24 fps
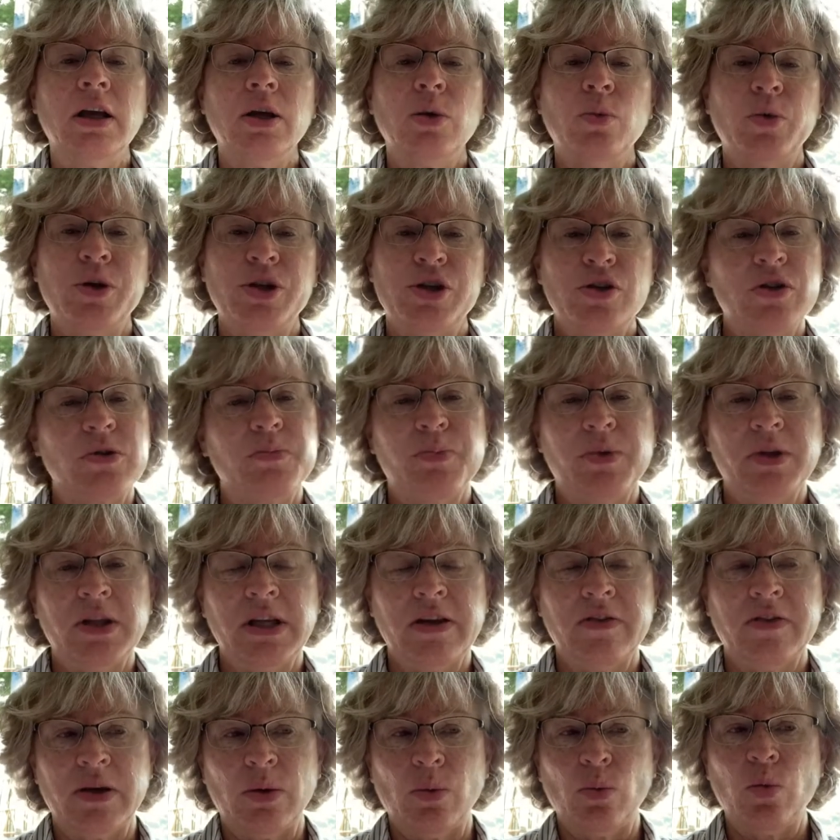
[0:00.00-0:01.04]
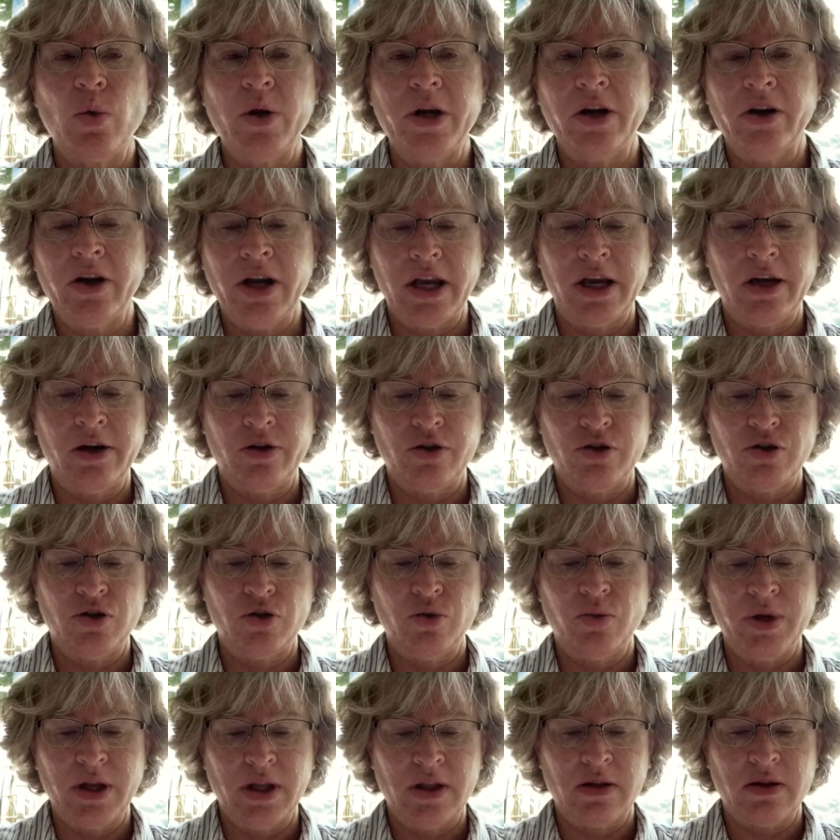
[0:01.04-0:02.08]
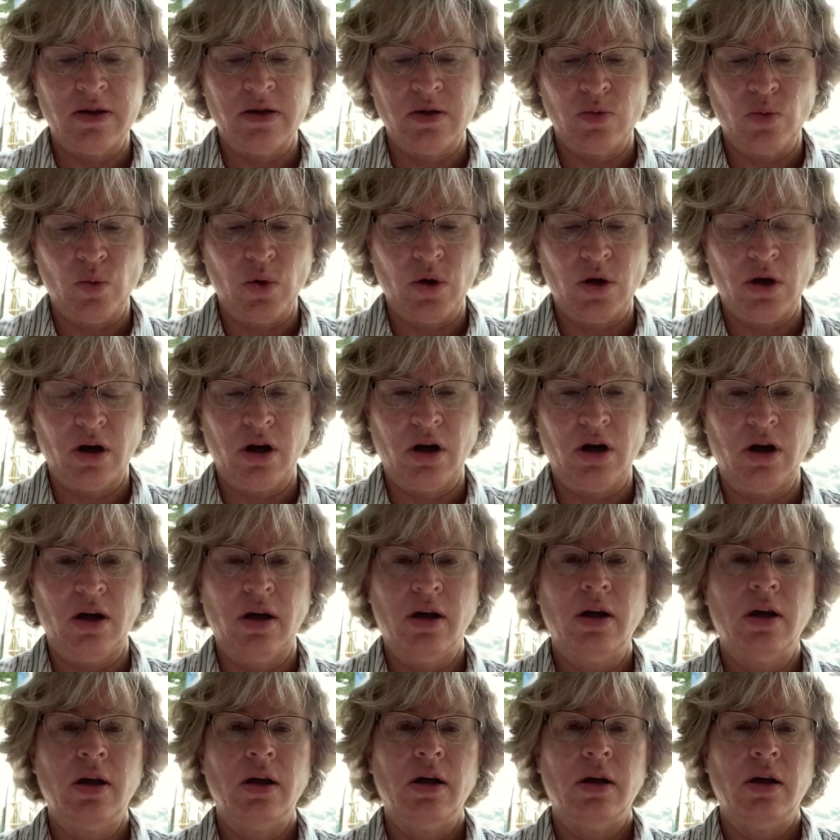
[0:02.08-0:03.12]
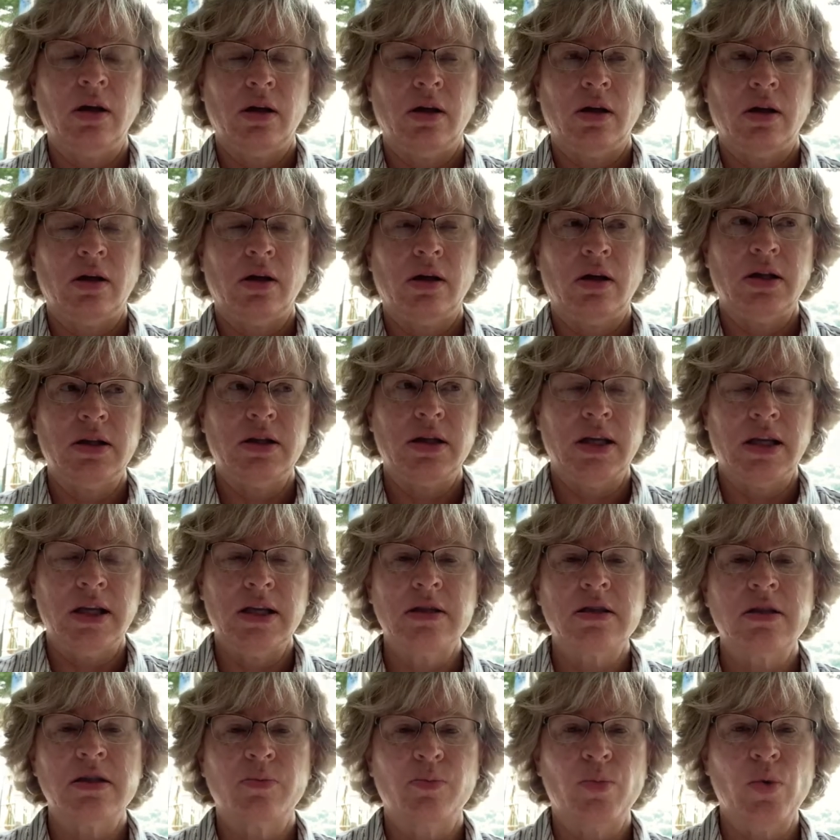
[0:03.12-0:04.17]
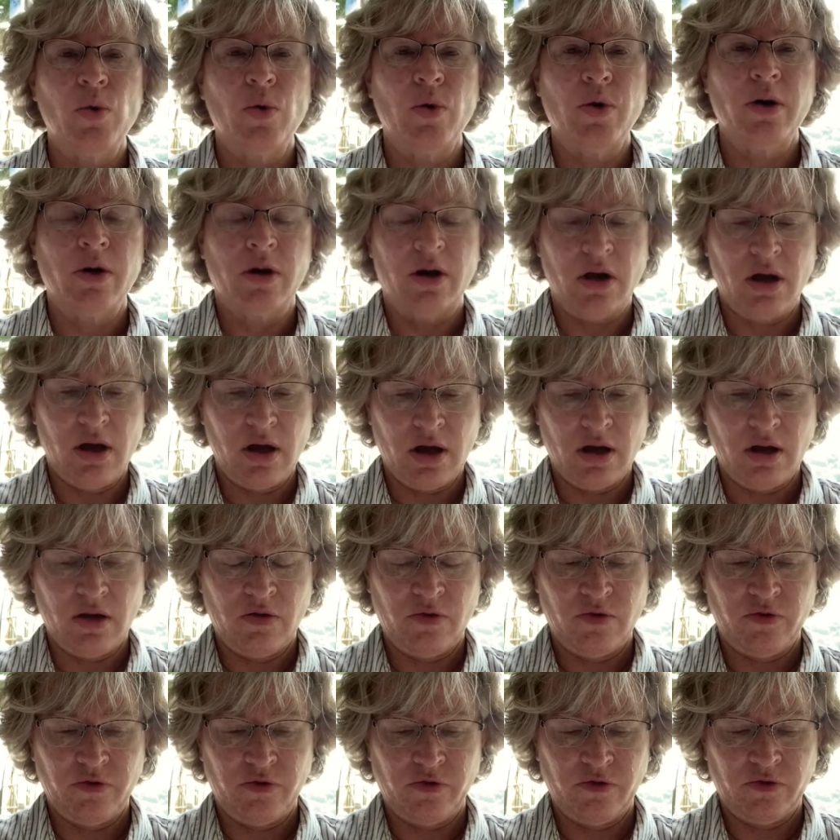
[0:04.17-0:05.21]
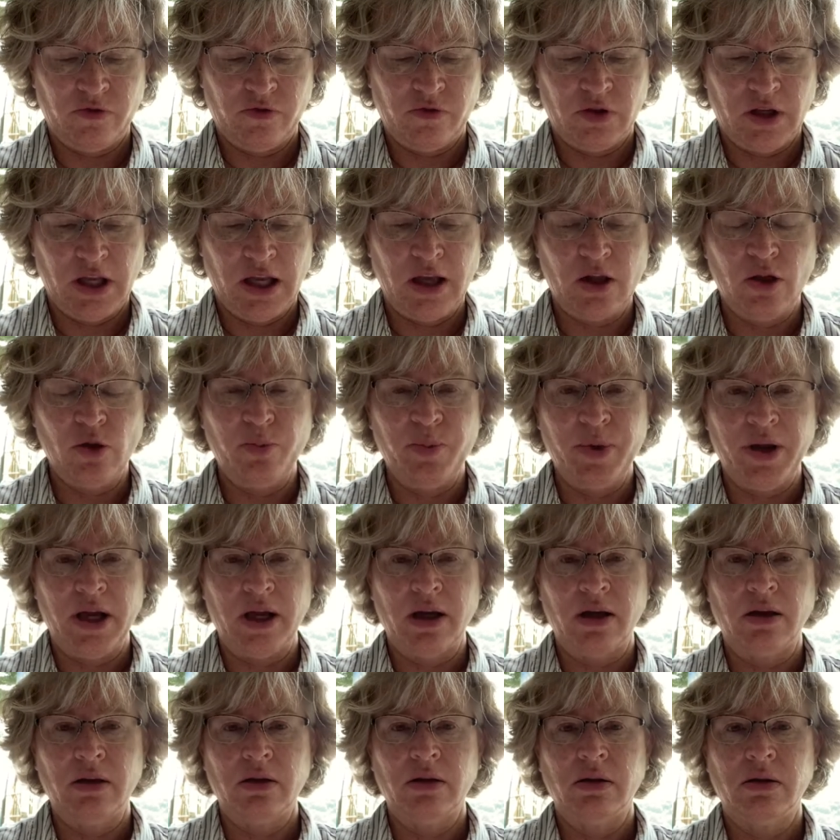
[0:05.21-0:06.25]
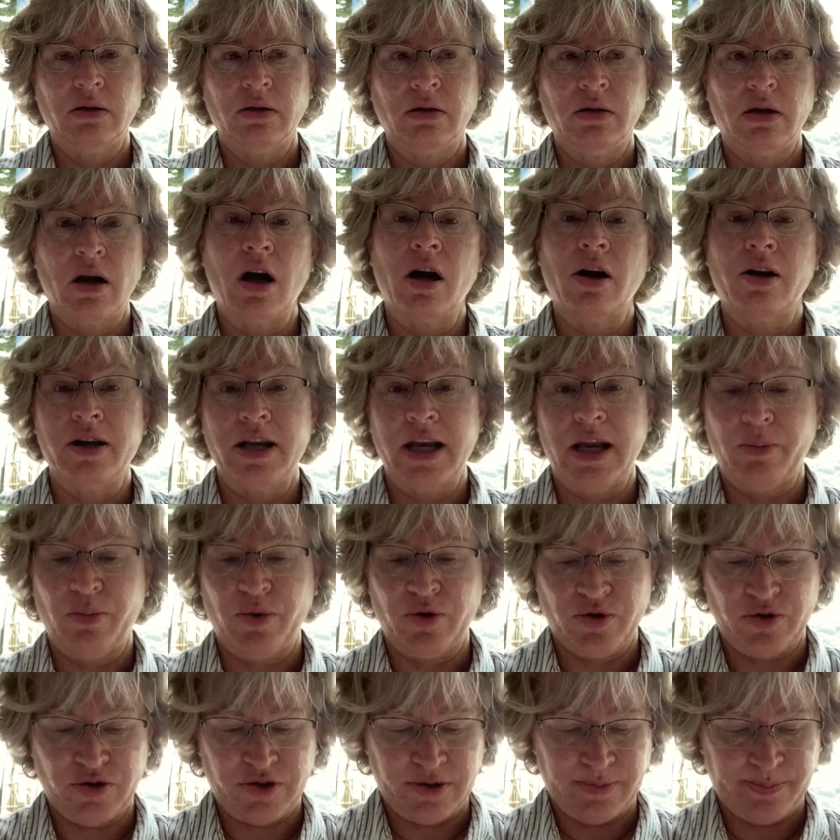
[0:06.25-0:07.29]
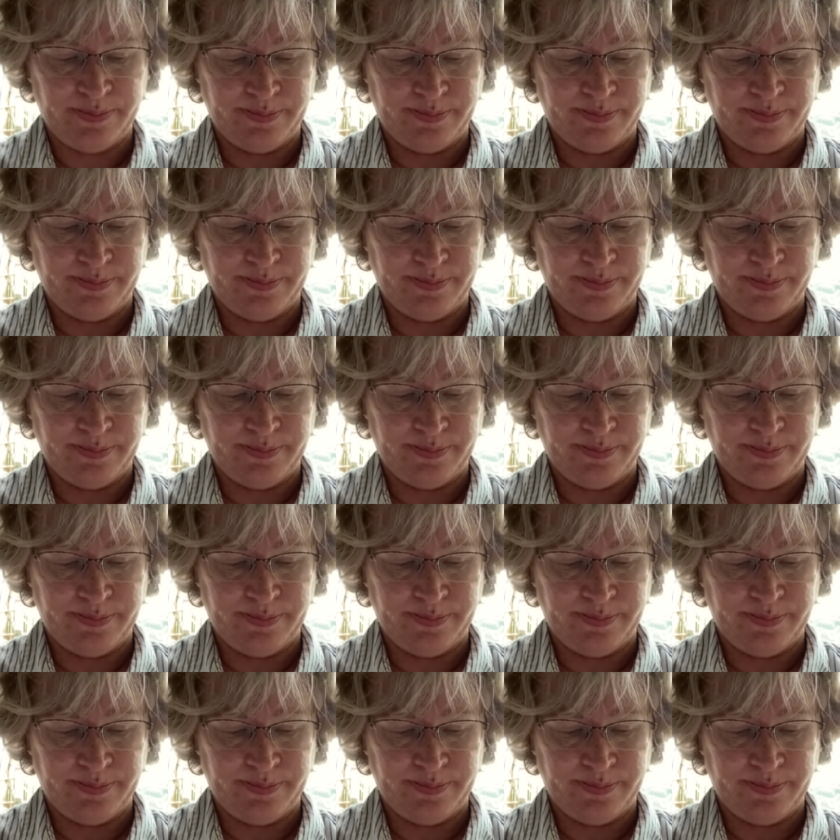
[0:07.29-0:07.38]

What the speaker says: We just believe that we're here doing this work in support of helping our neighbors.